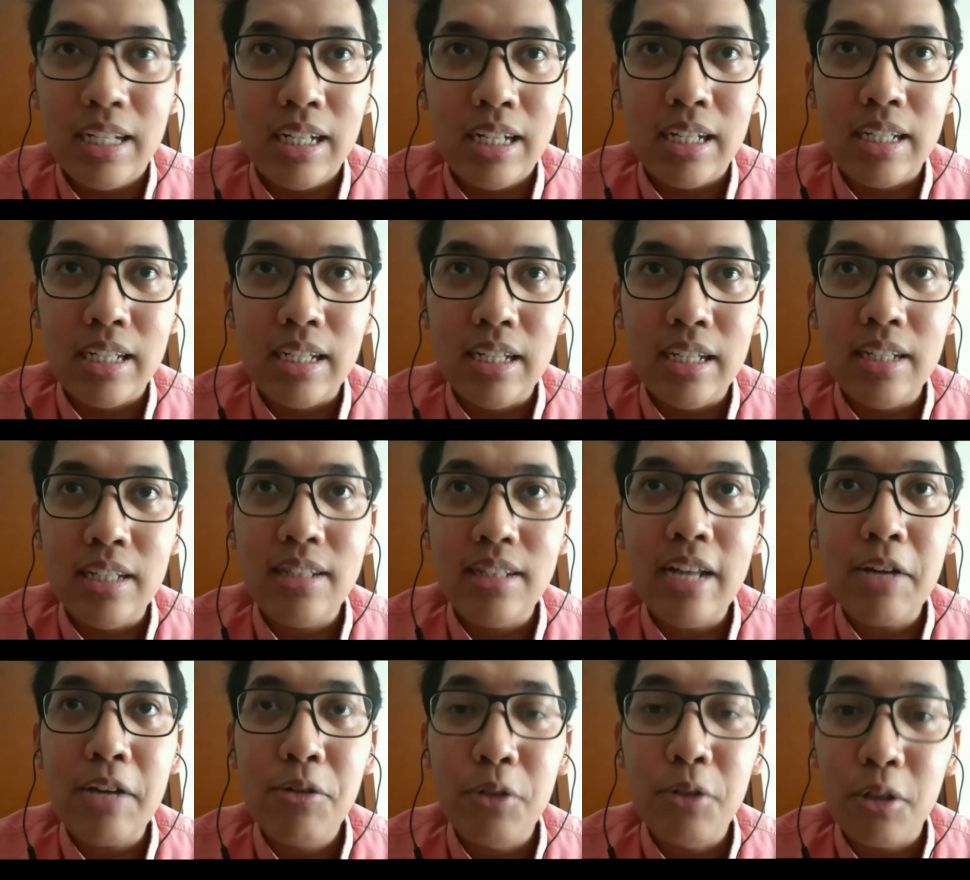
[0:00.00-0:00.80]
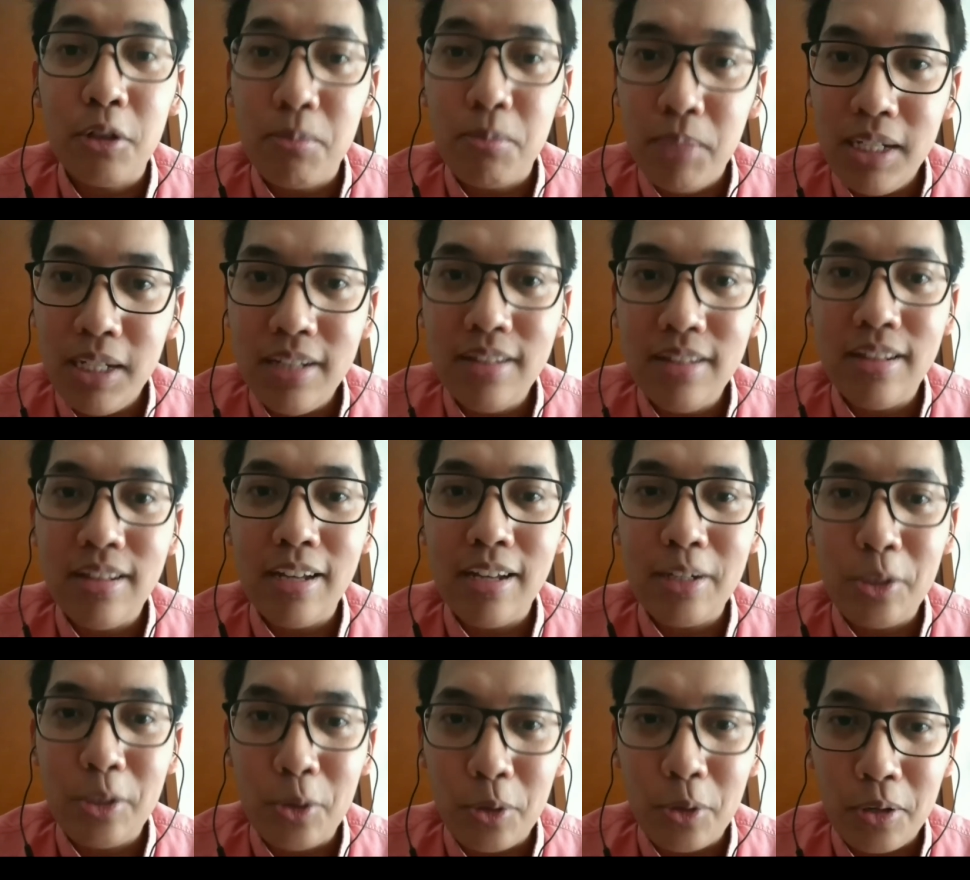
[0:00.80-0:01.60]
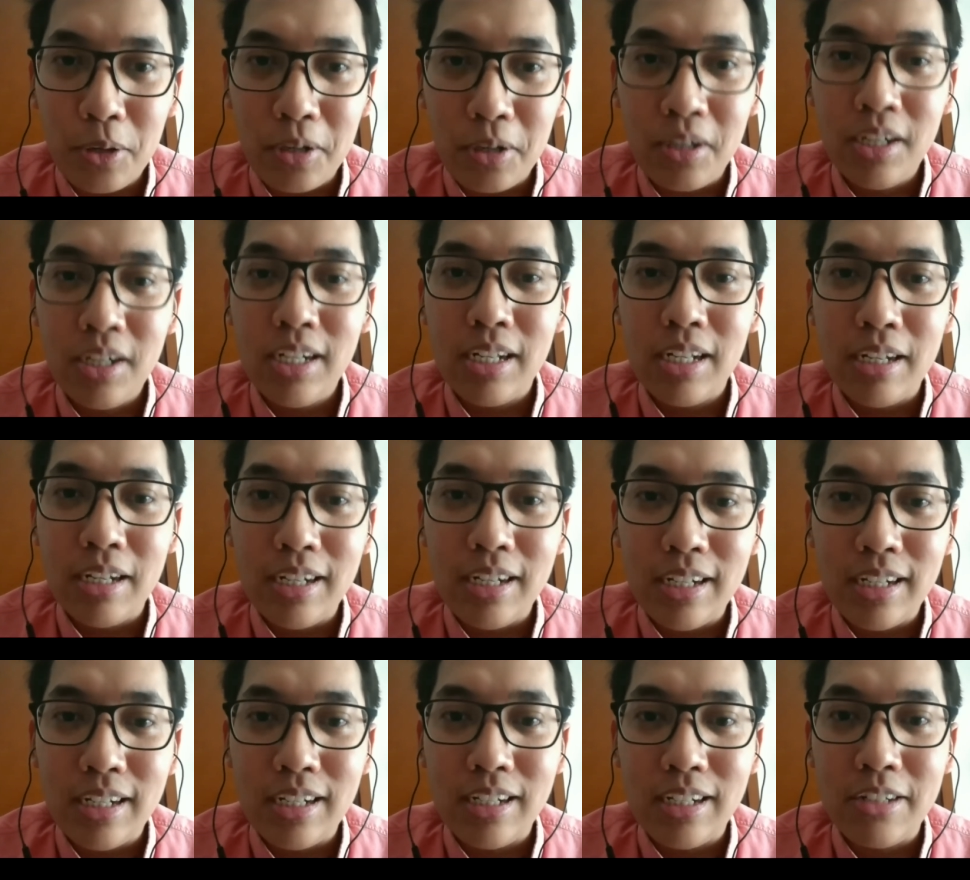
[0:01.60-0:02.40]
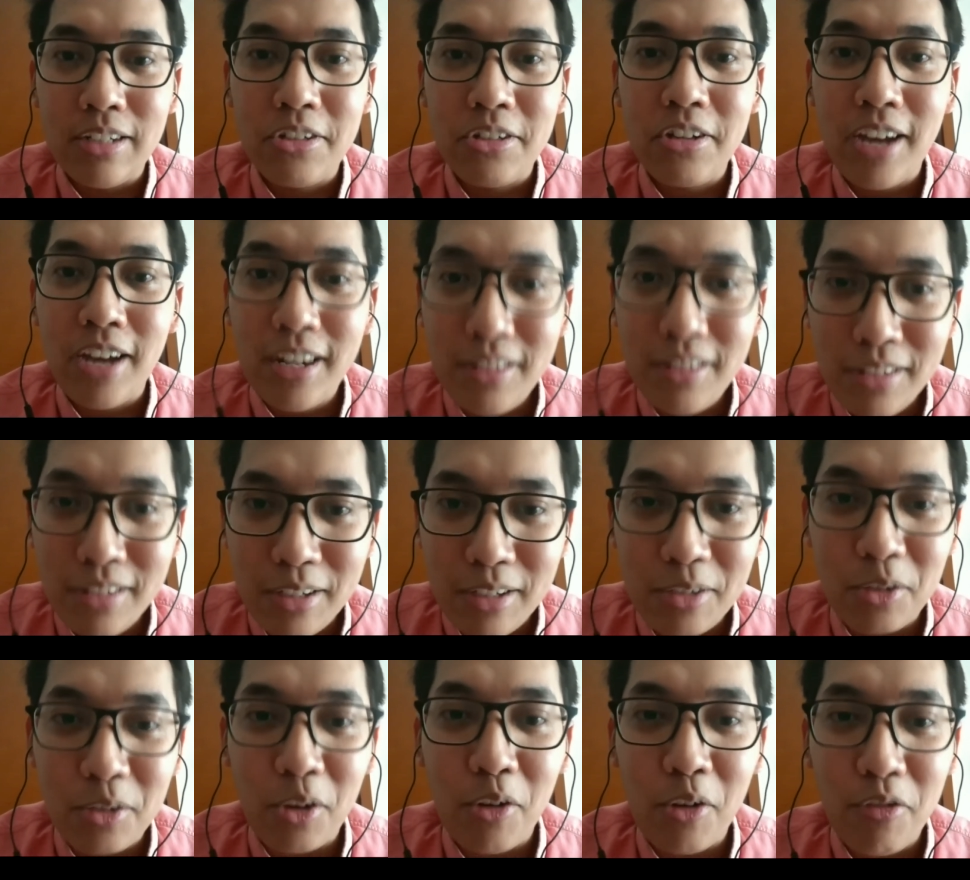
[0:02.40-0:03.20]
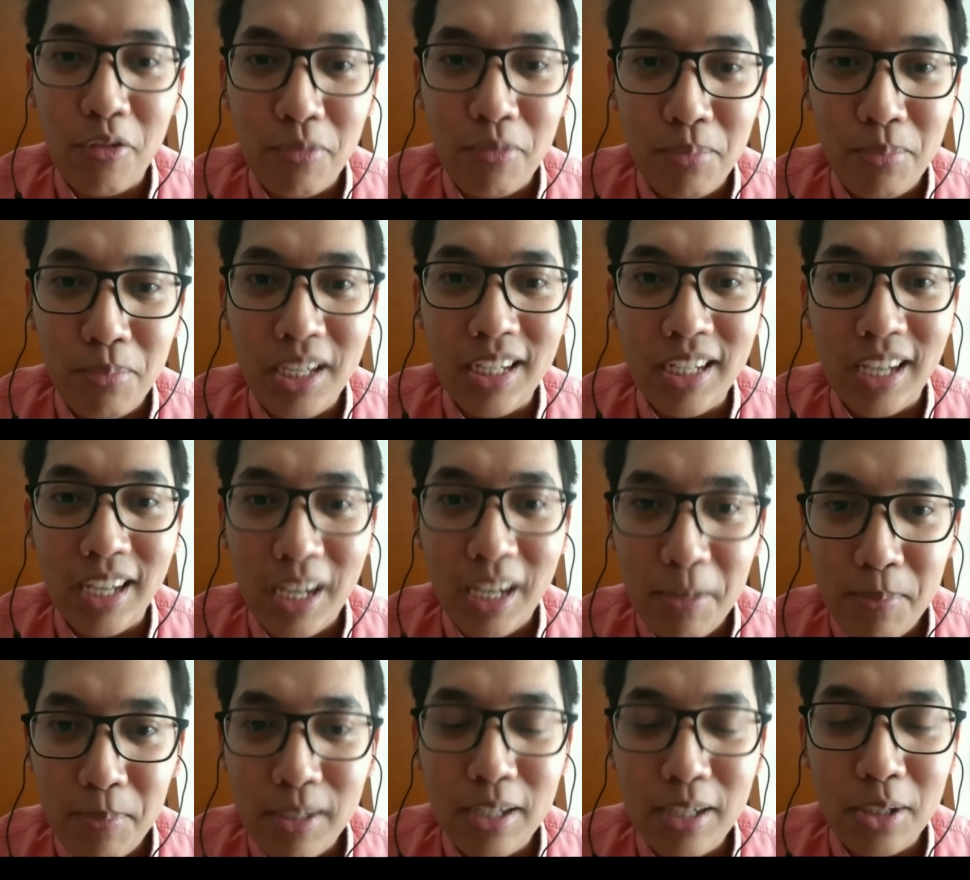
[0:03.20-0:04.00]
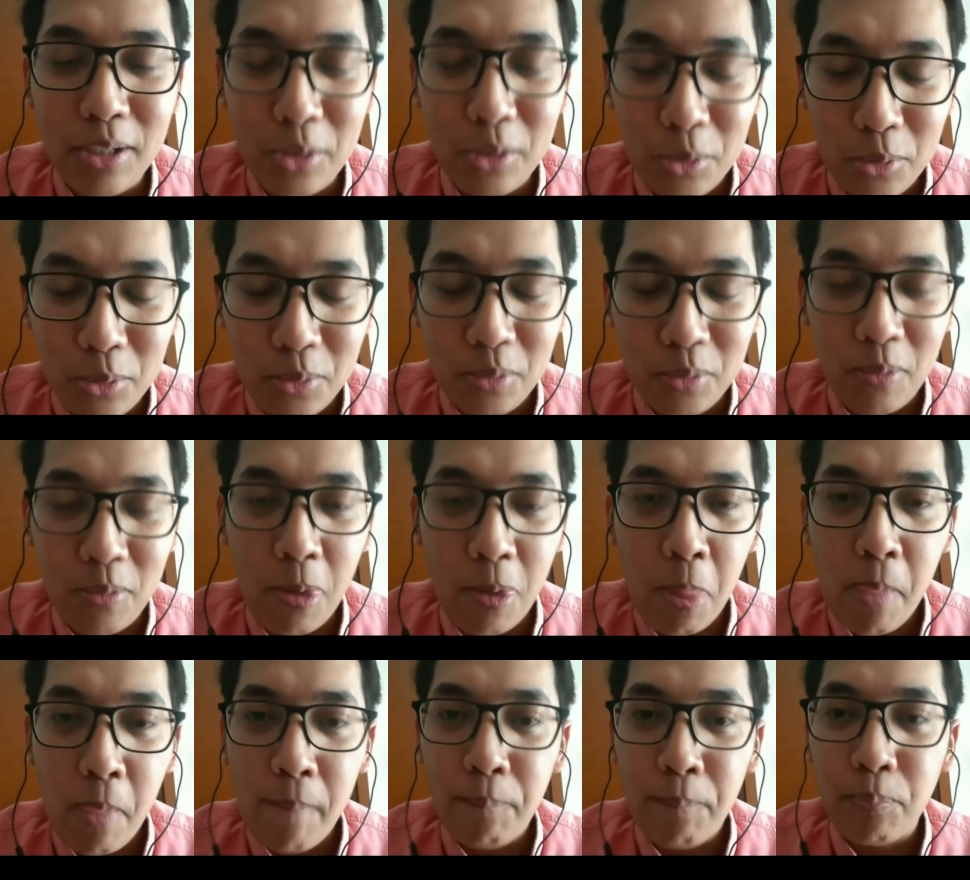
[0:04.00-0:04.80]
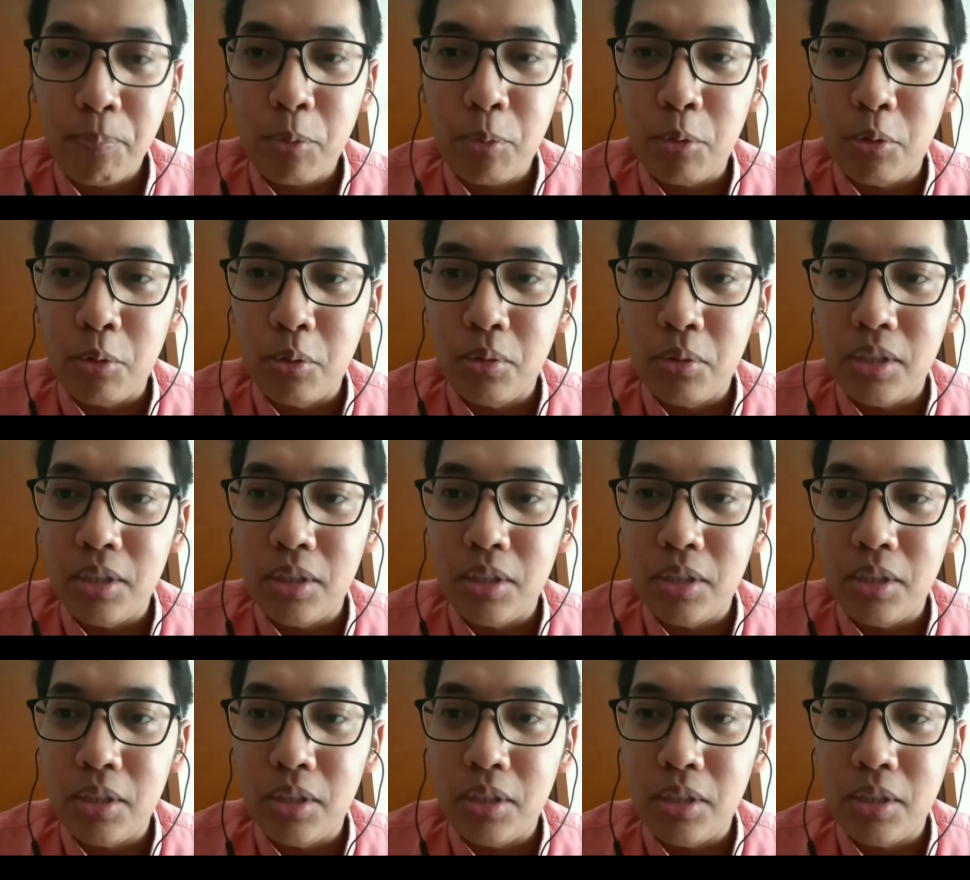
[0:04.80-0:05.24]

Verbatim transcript: it does not mean that your chances of being able to, to